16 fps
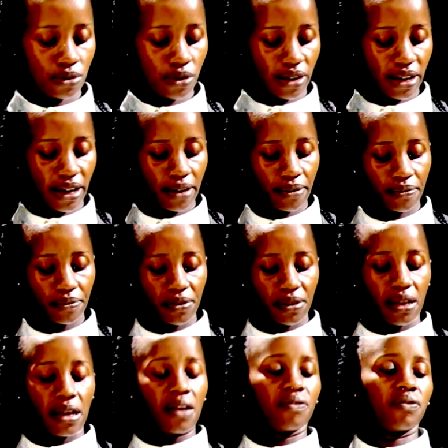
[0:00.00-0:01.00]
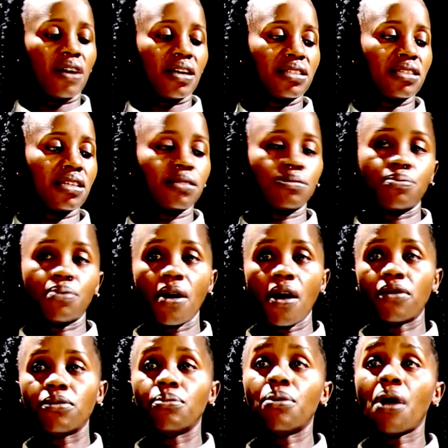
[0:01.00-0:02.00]
Okay? Versus
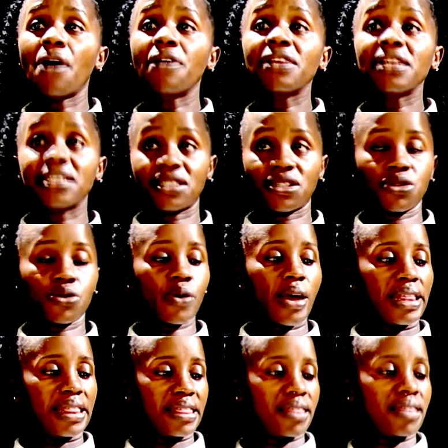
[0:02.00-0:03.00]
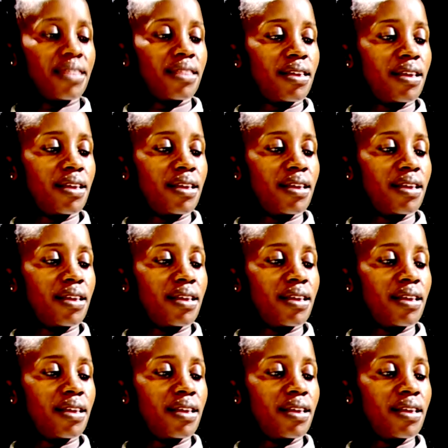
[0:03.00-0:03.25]
brown. Brown is strength.